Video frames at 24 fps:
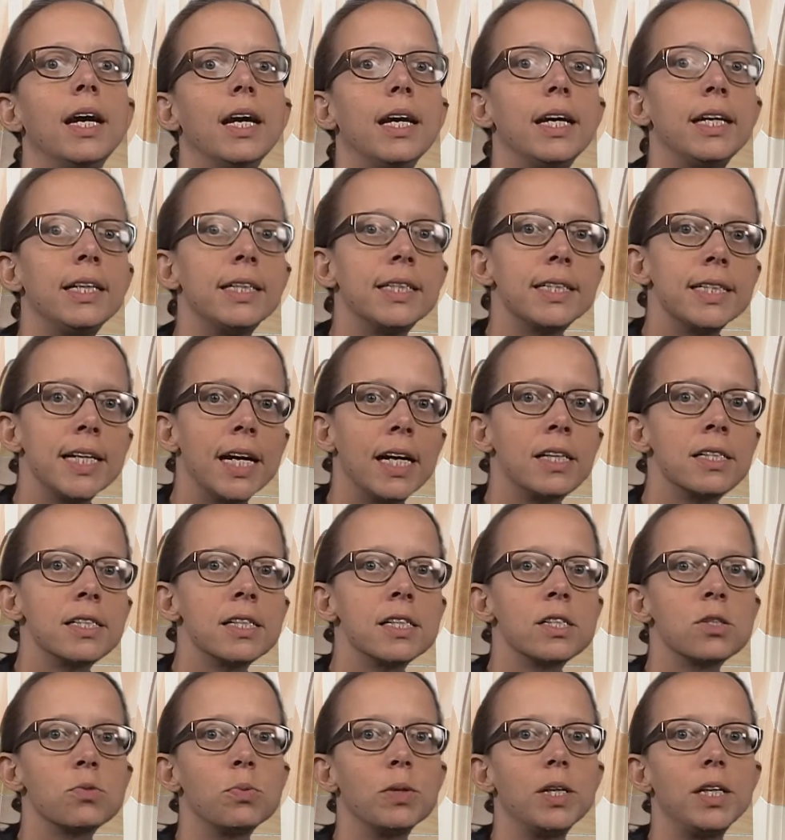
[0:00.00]
It tells
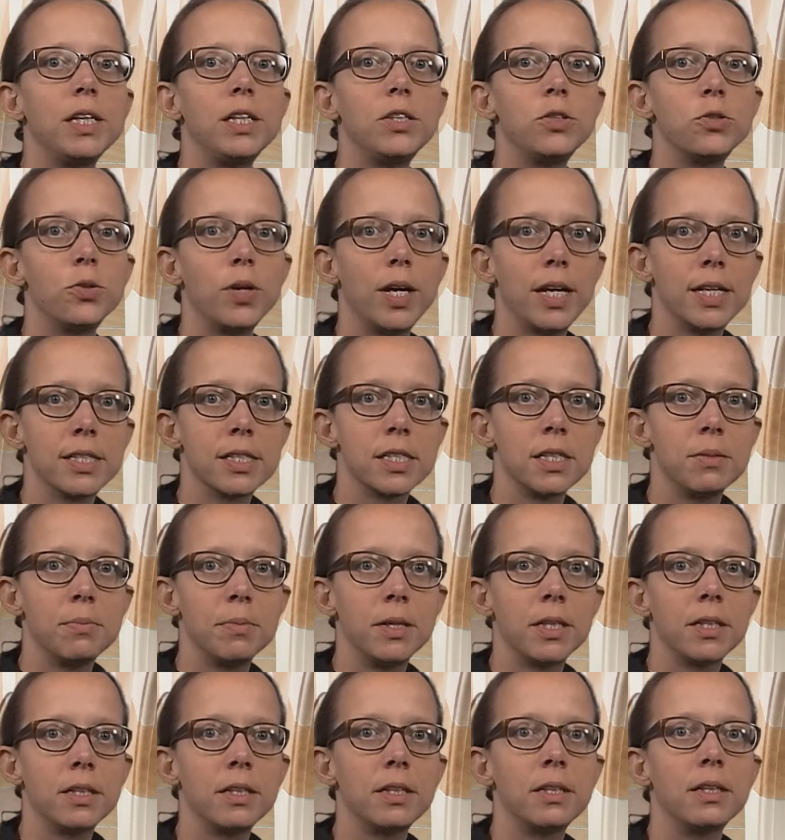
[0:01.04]
us we need to
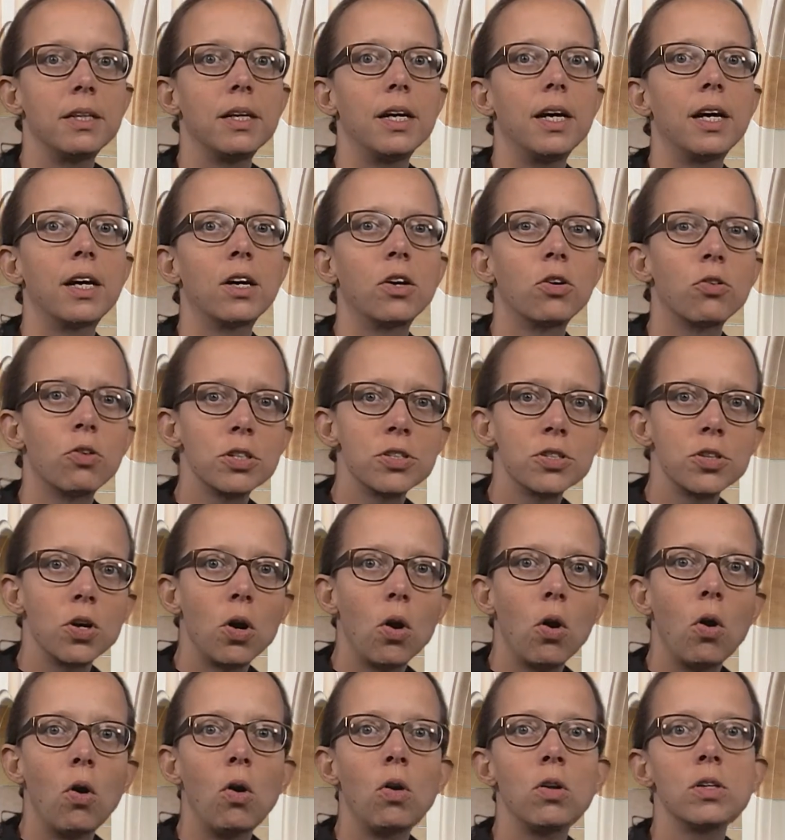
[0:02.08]
estimate across
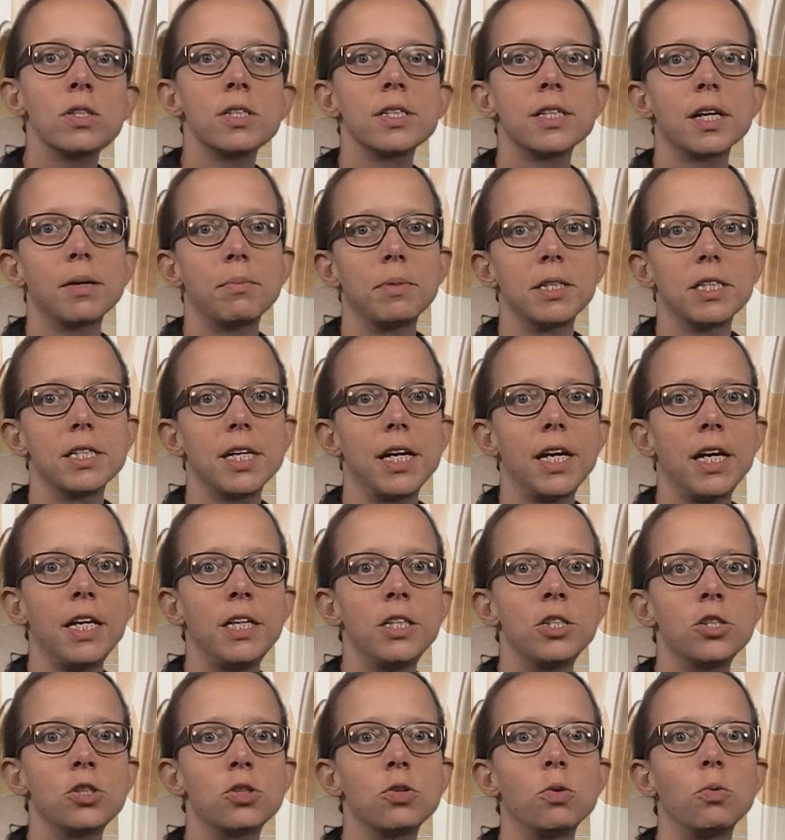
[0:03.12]
all segments
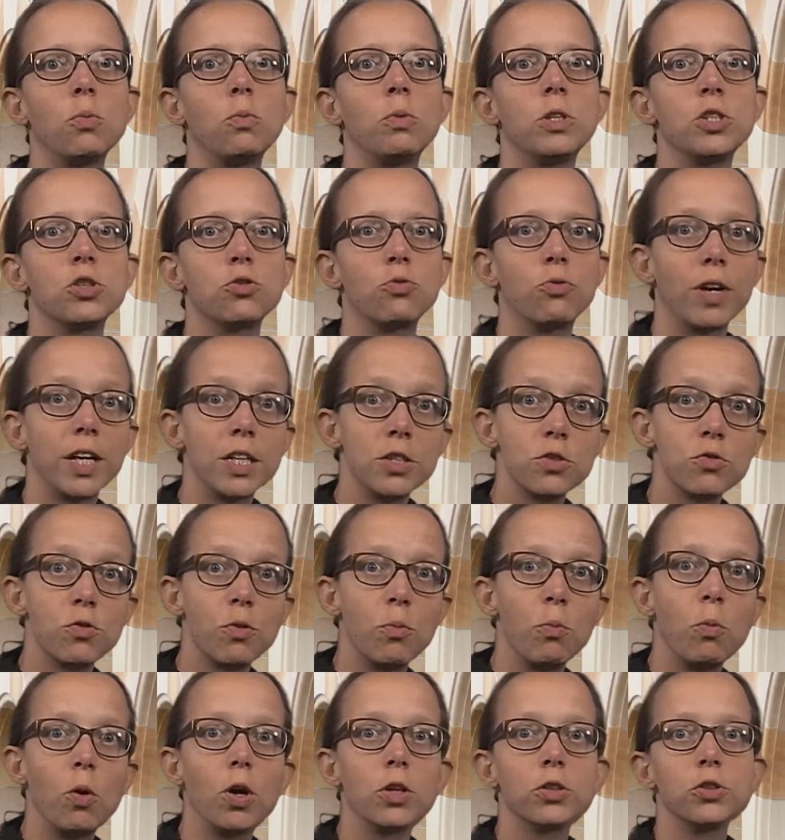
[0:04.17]
h, which range
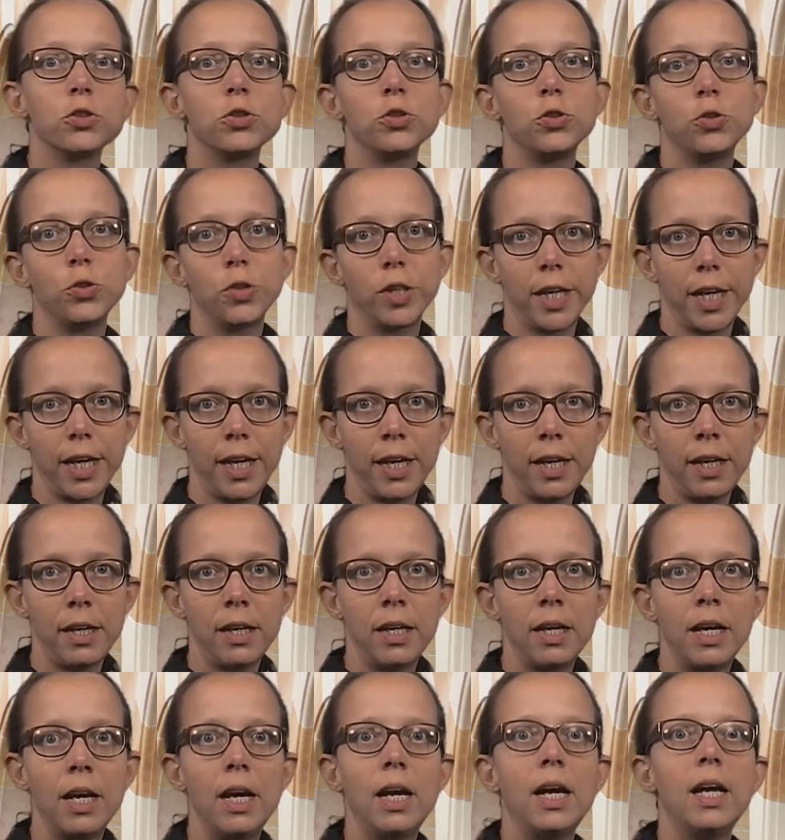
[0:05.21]
from 1 to k,
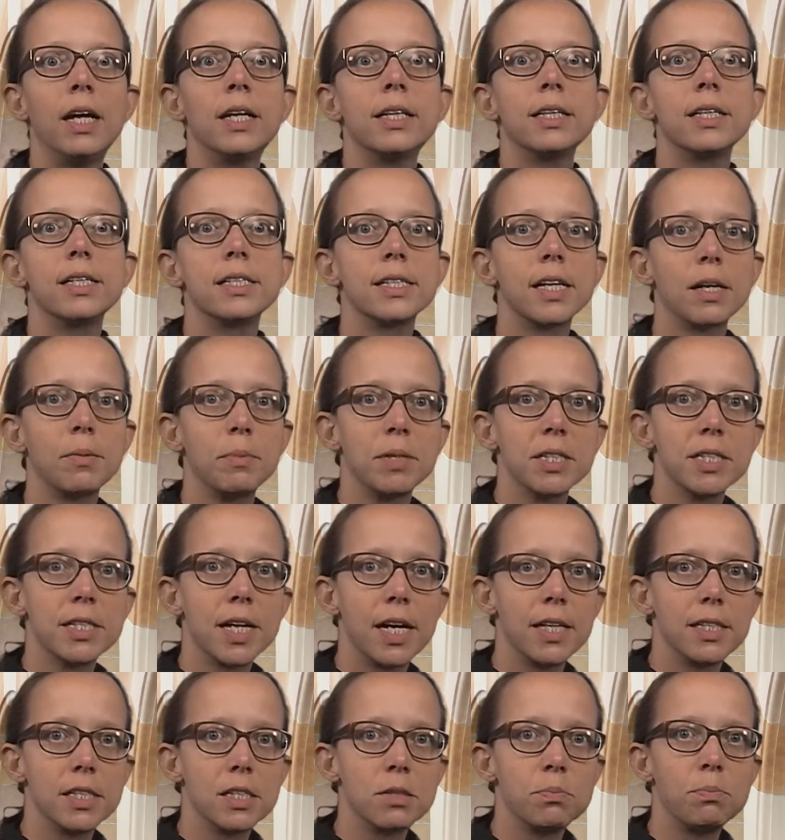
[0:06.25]
the segment
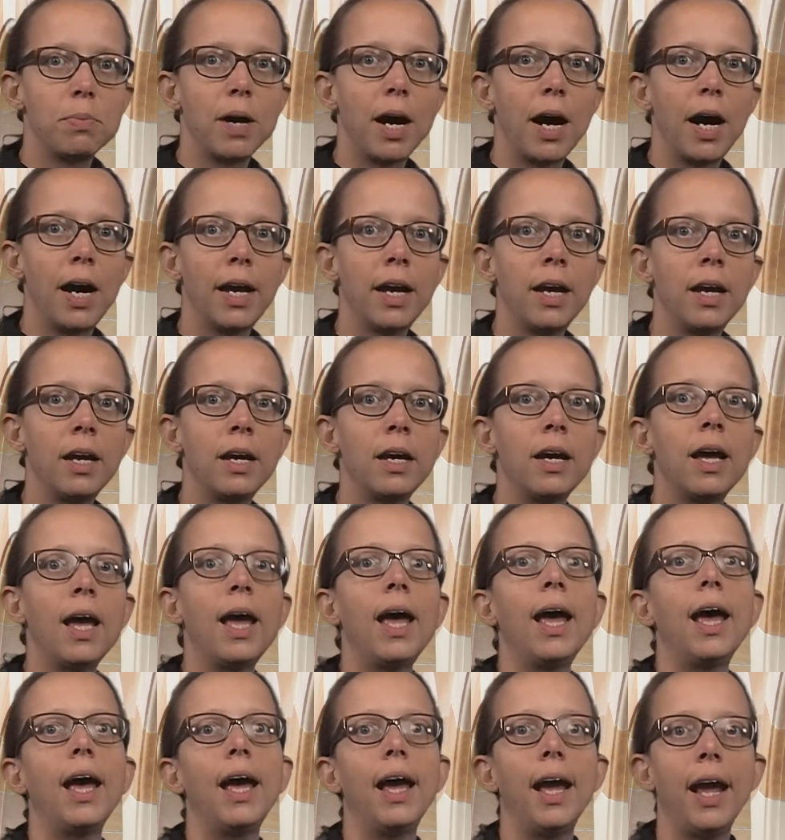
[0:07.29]
sizes pi,
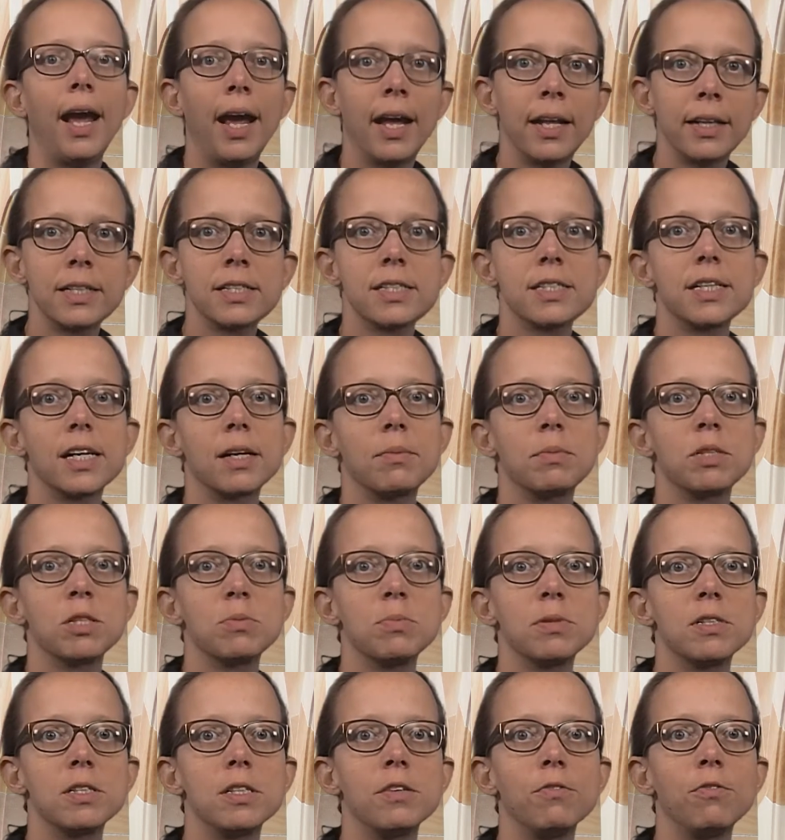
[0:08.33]
and the
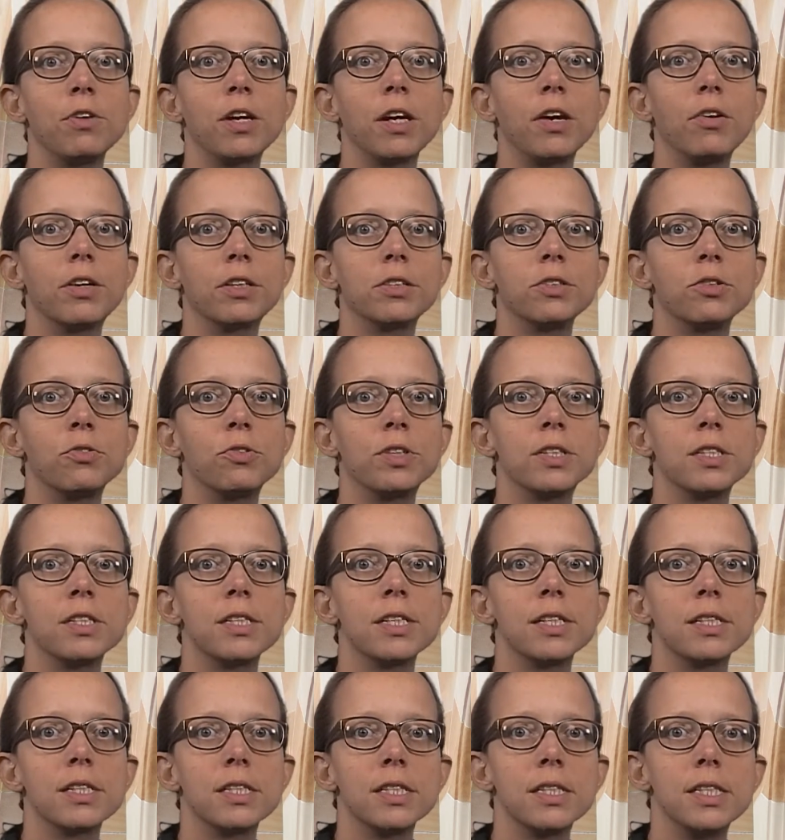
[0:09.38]
segment-specific
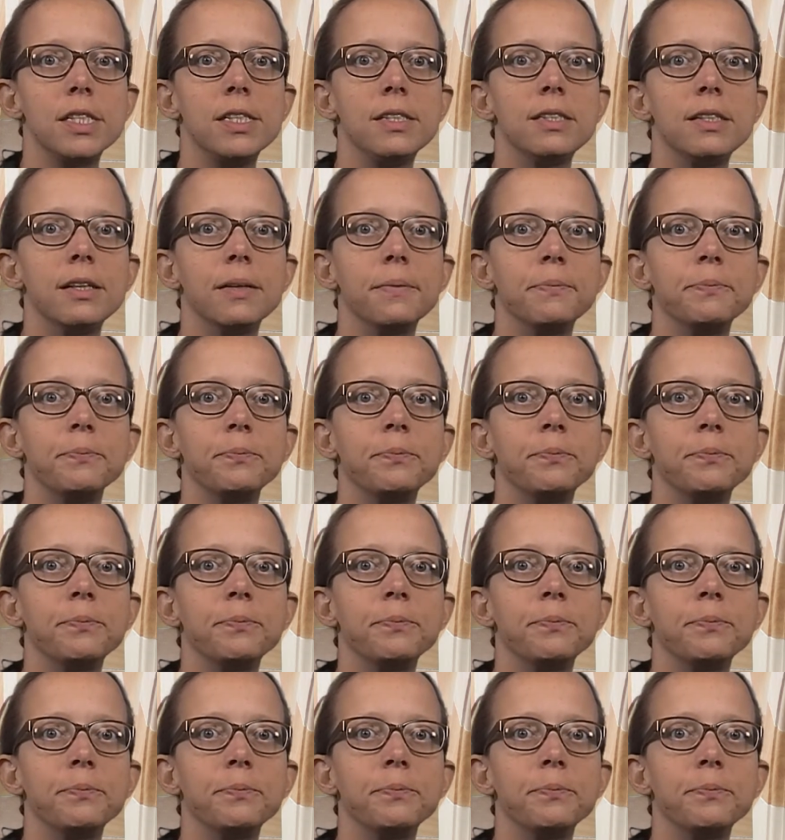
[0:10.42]
characteristics theta.